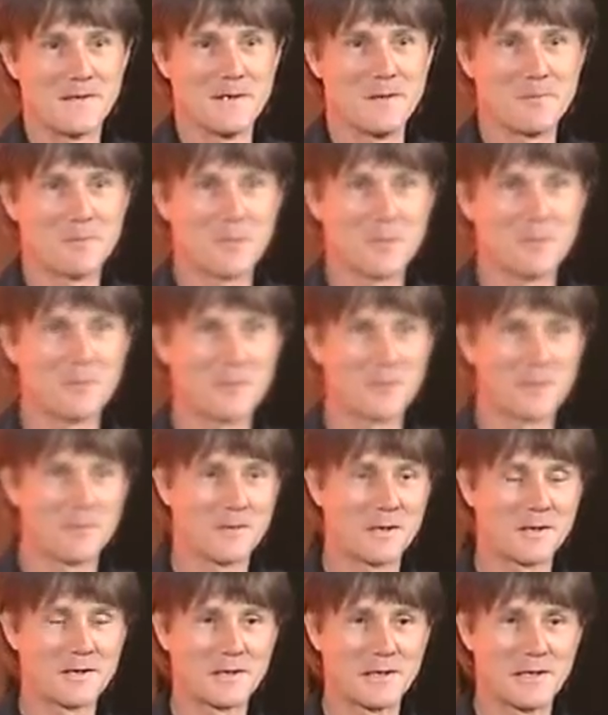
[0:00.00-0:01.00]
and our
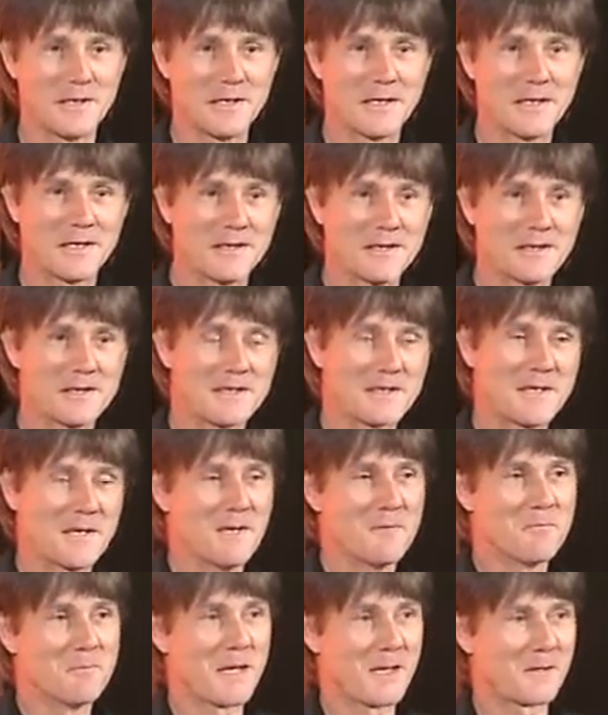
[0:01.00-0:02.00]
programme actually had its
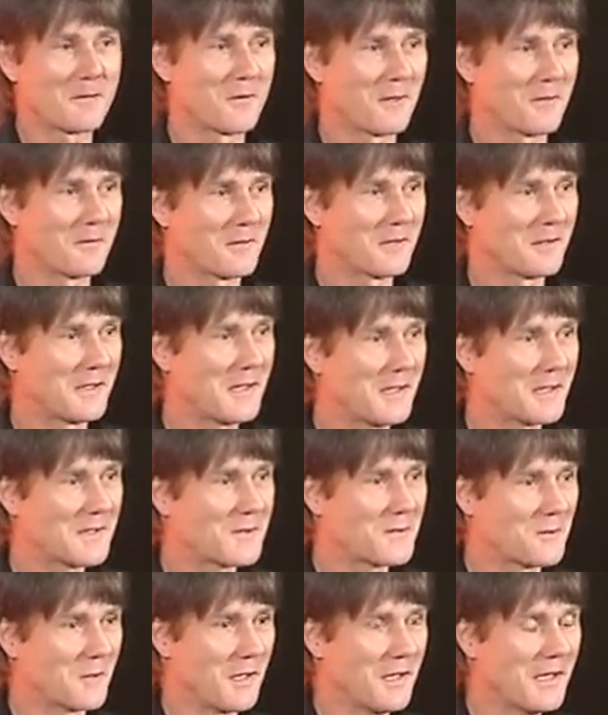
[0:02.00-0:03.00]
background and
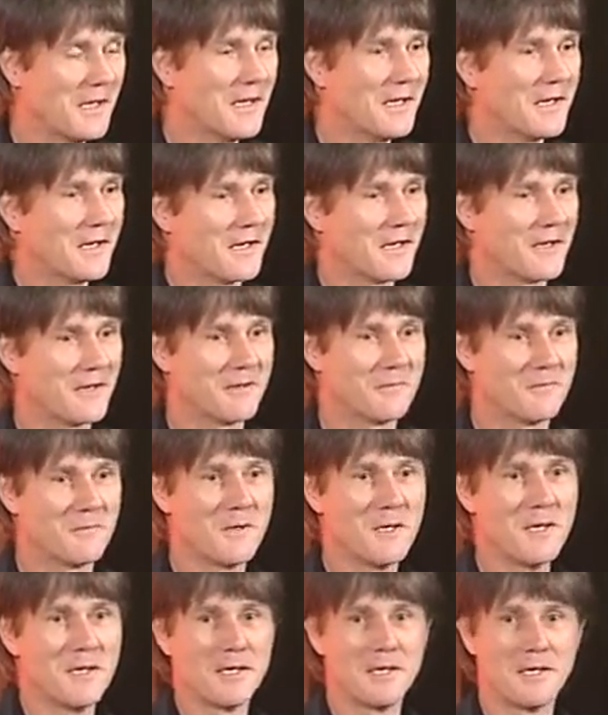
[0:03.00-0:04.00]
history
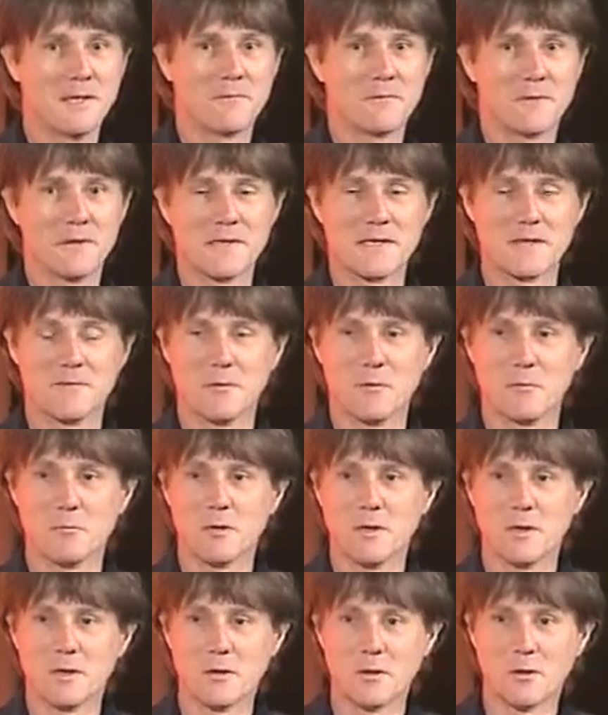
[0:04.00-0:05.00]
in first of all
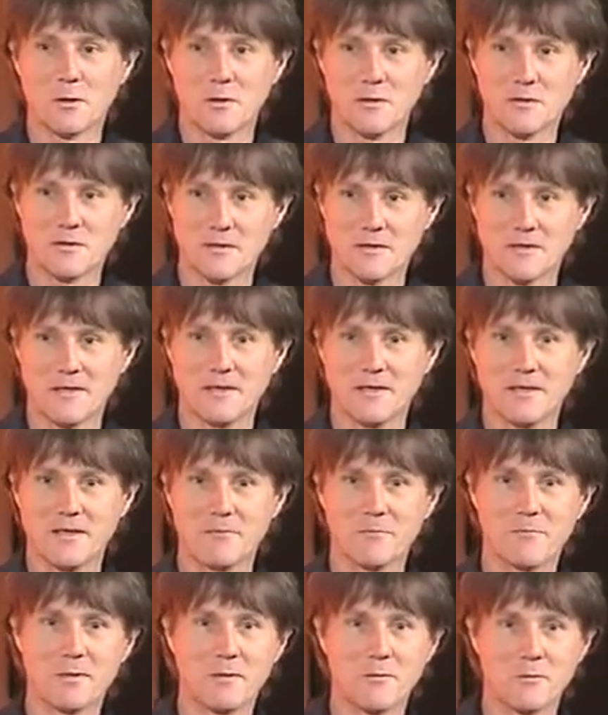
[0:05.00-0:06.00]
Y College and then
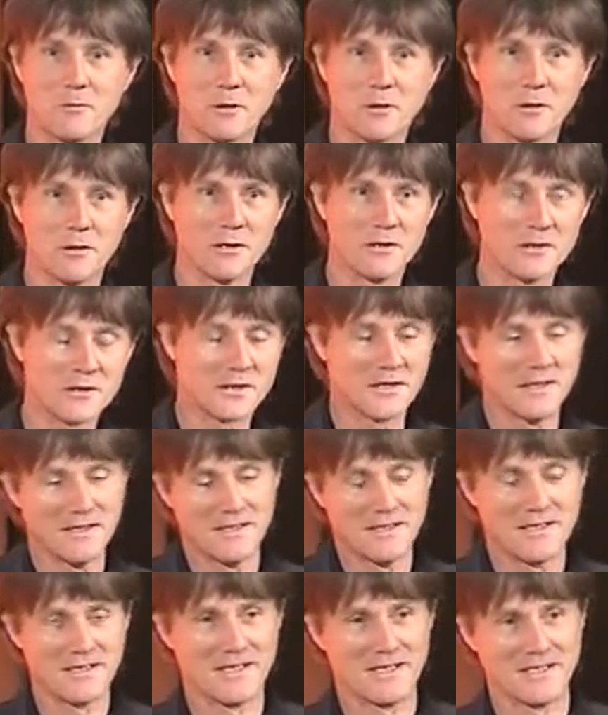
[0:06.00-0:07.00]
Imperial College,
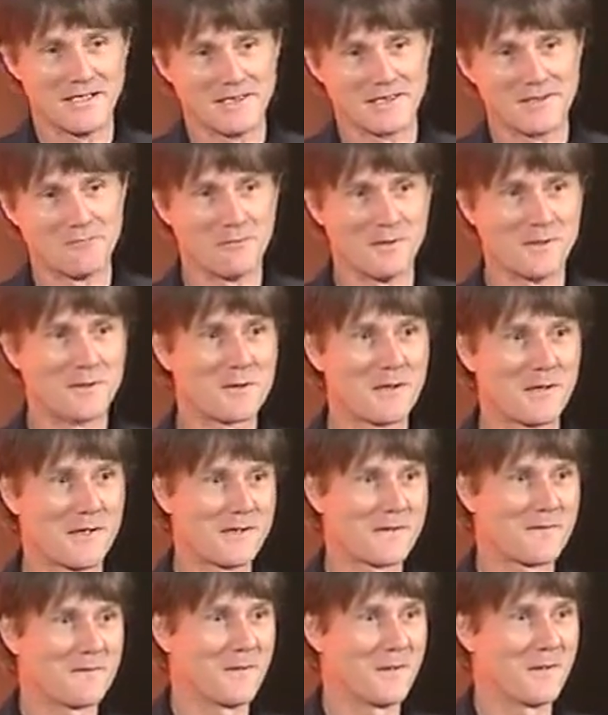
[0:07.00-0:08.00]
and was
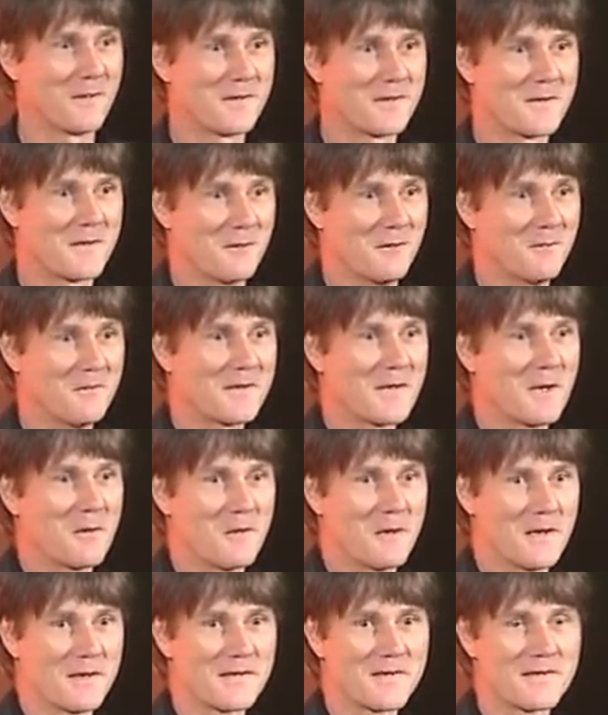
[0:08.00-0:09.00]
transferred to
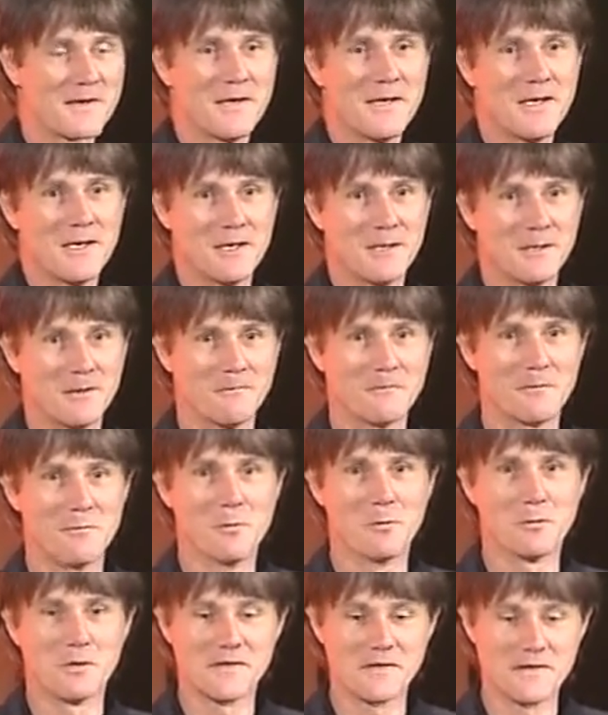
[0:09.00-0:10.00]
SOAS
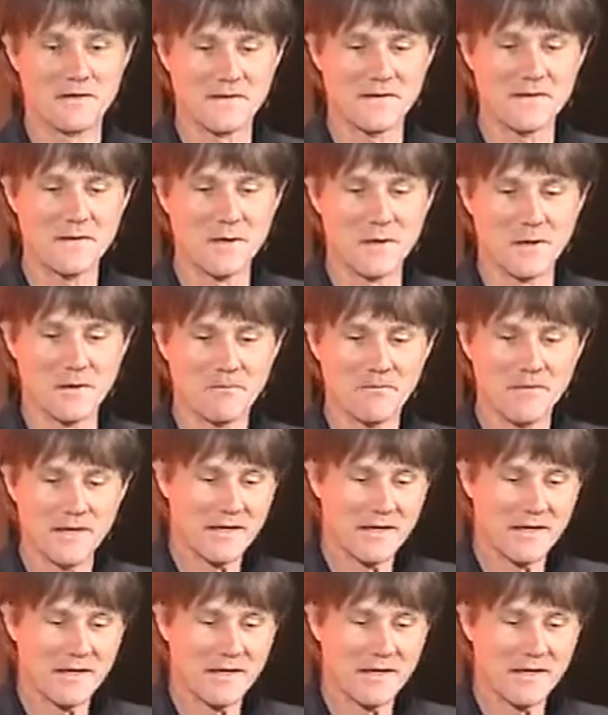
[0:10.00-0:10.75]
from August this year.